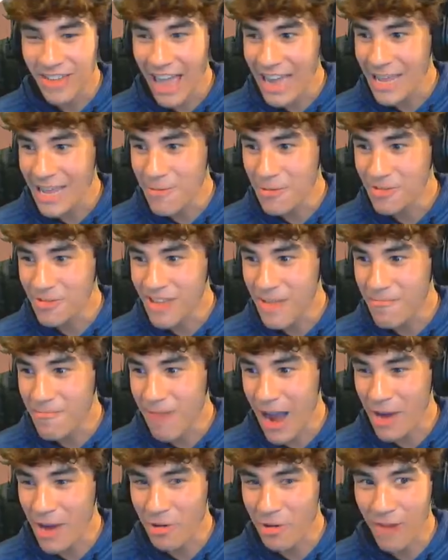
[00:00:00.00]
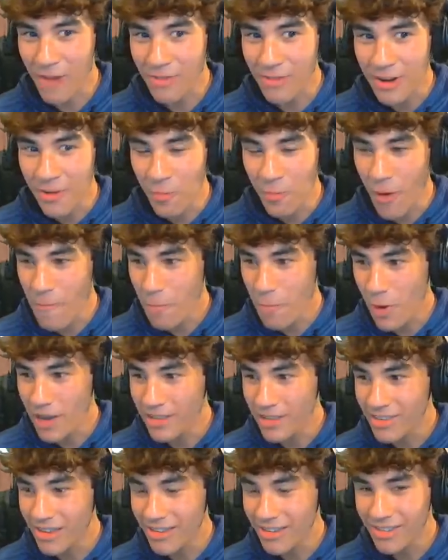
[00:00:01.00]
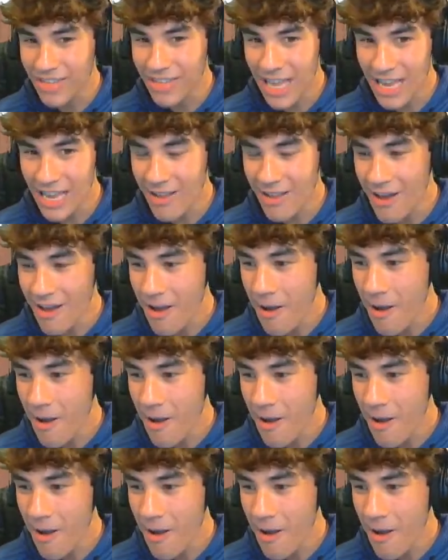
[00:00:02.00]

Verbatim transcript: any percent Minecraft 1.16